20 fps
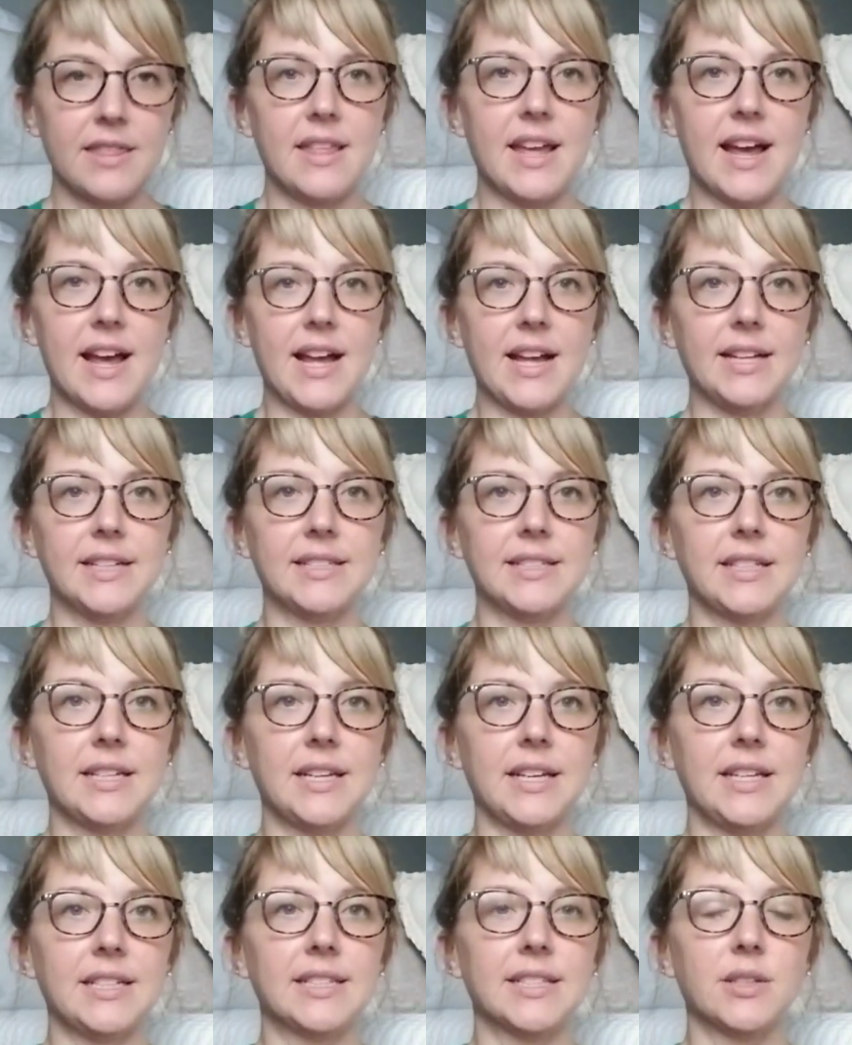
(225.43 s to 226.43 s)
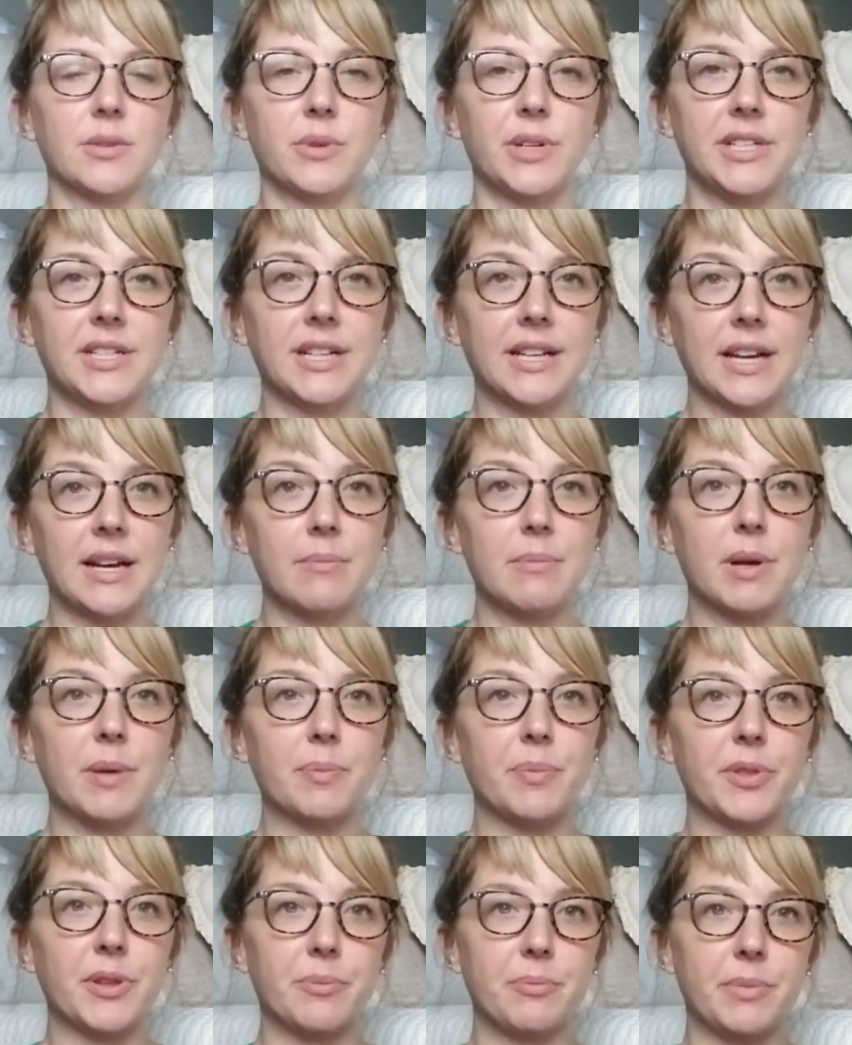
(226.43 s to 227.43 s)
that it's going to come
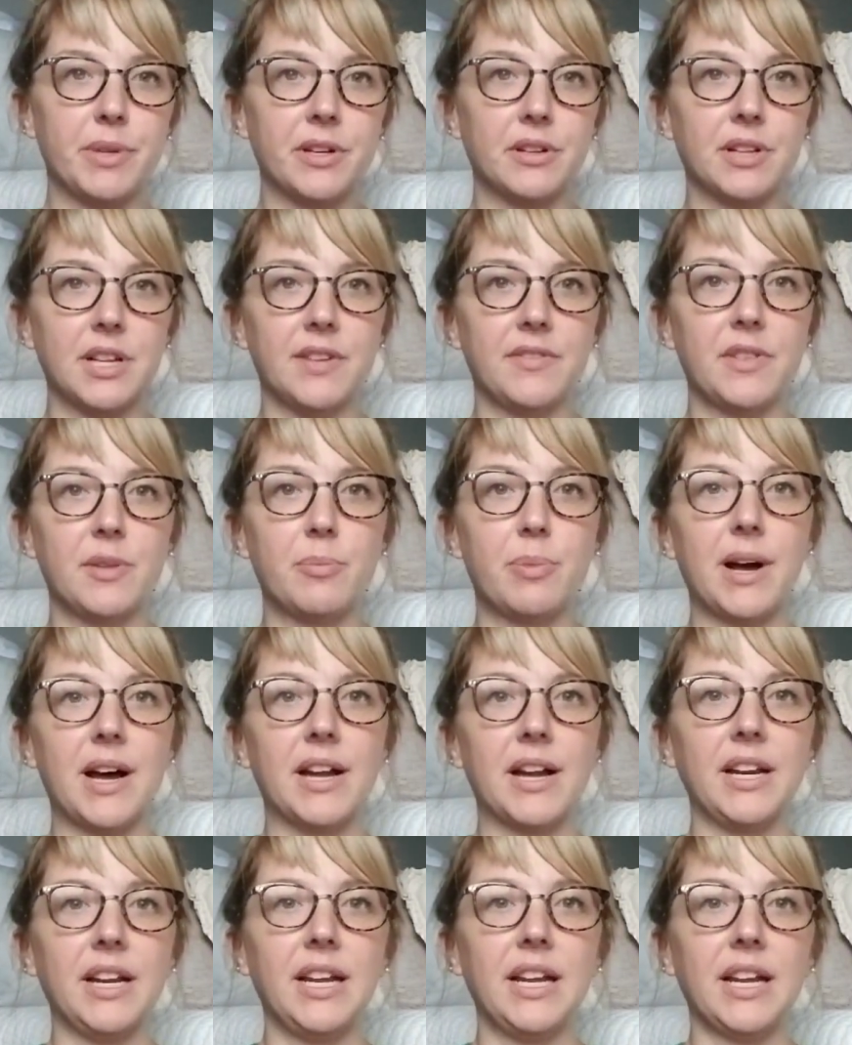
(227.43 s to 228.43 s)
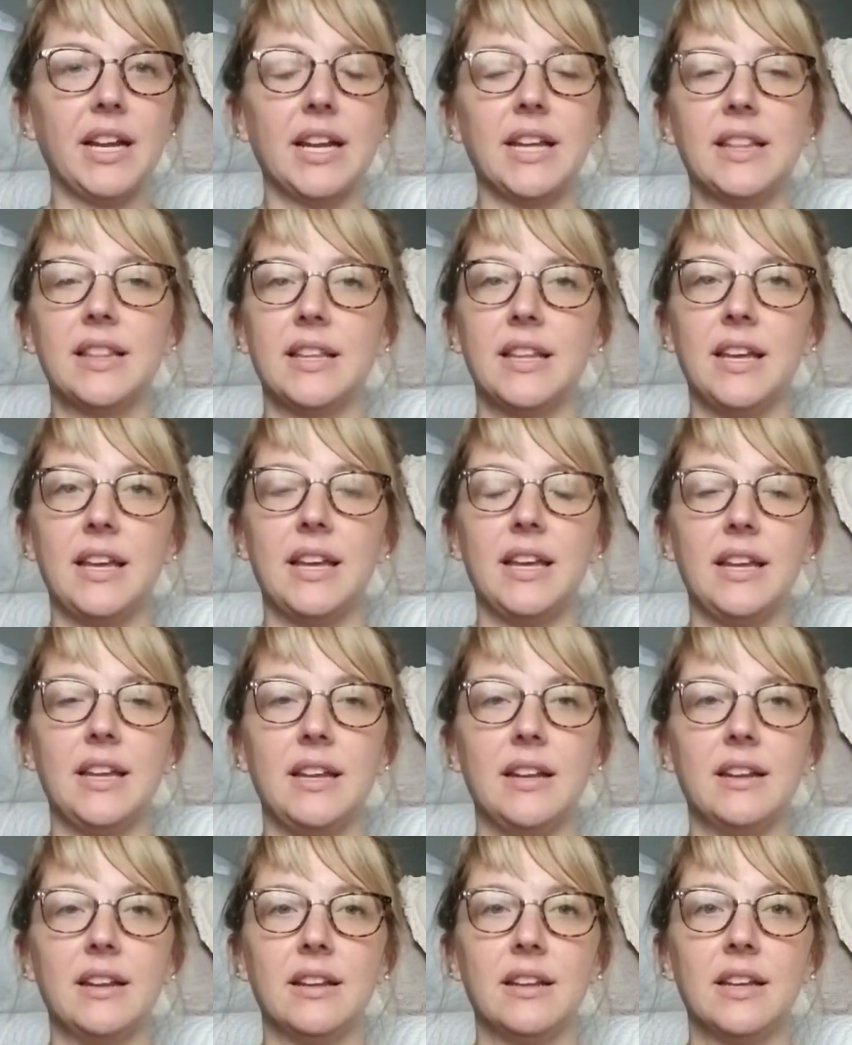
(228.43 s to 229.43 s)
up the middle of the body and
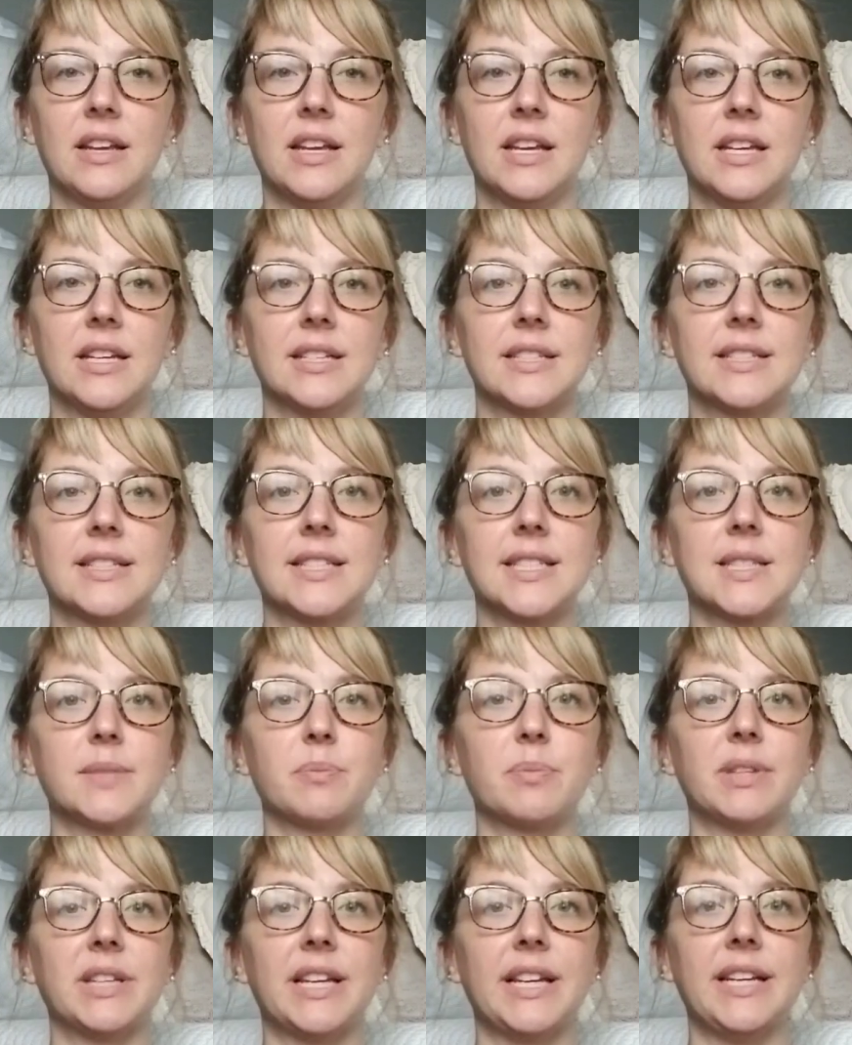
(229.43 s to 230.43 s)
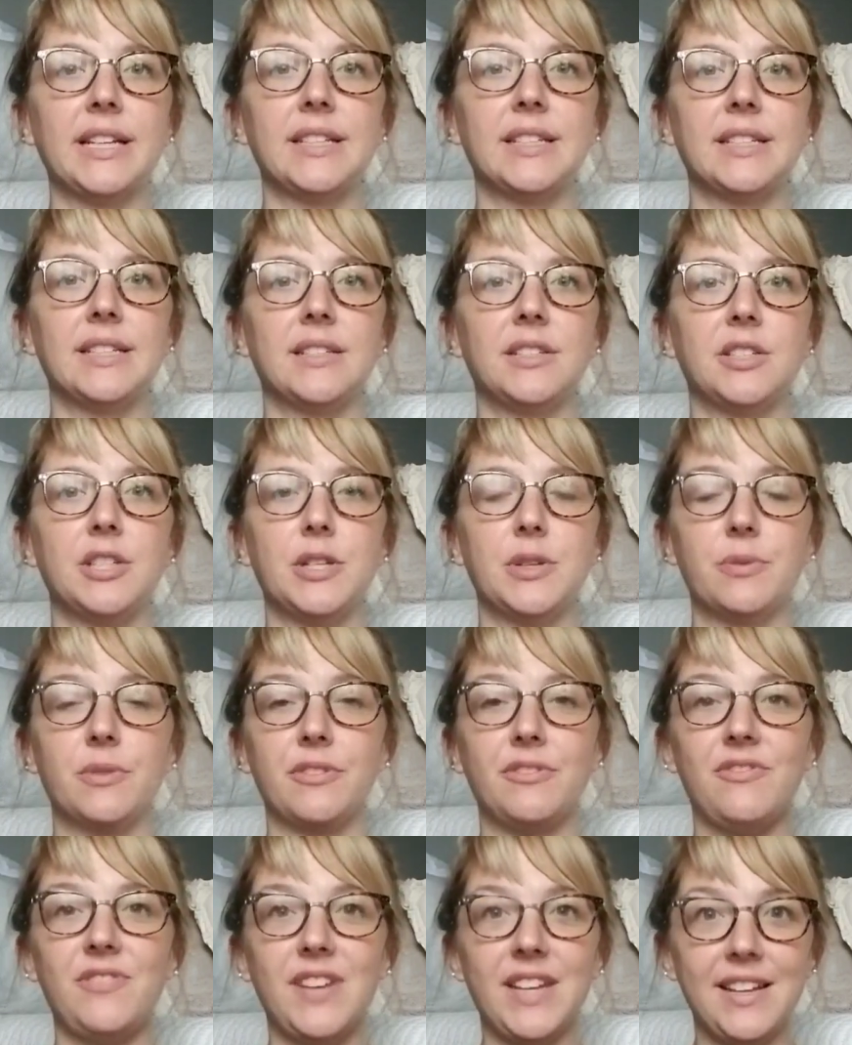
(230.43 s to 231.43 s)
then split to
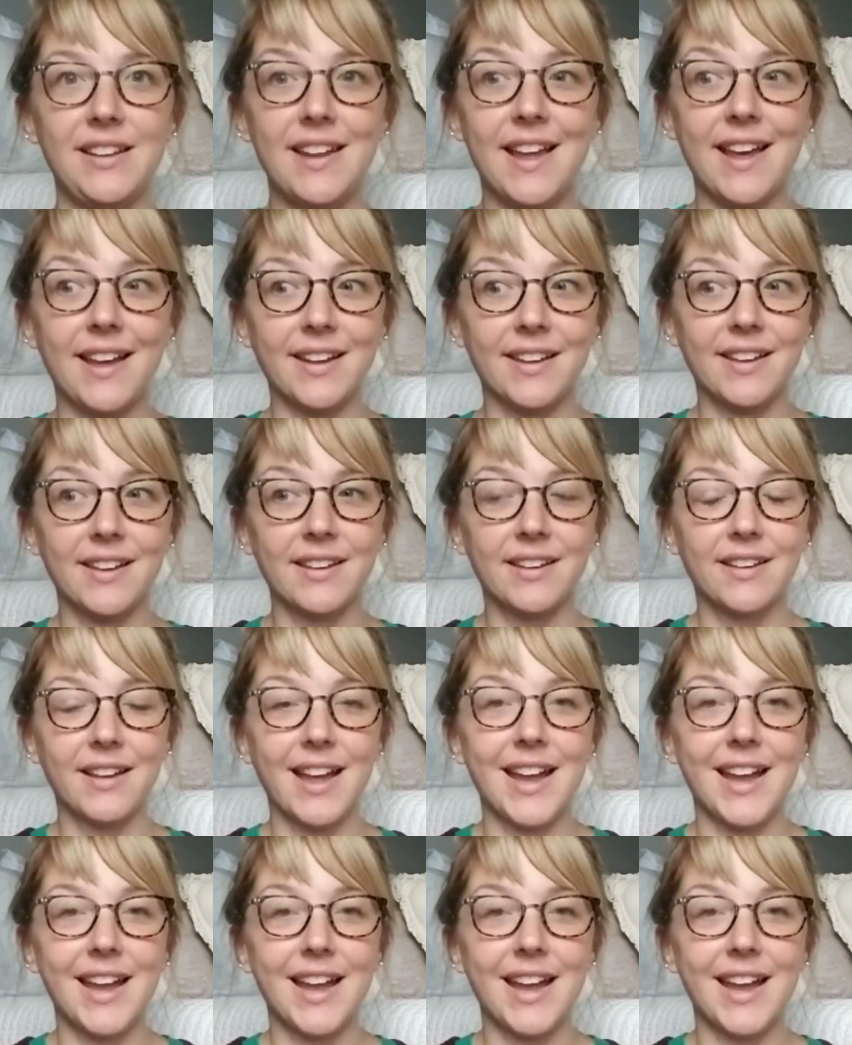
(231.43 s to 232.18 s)
a V-neck.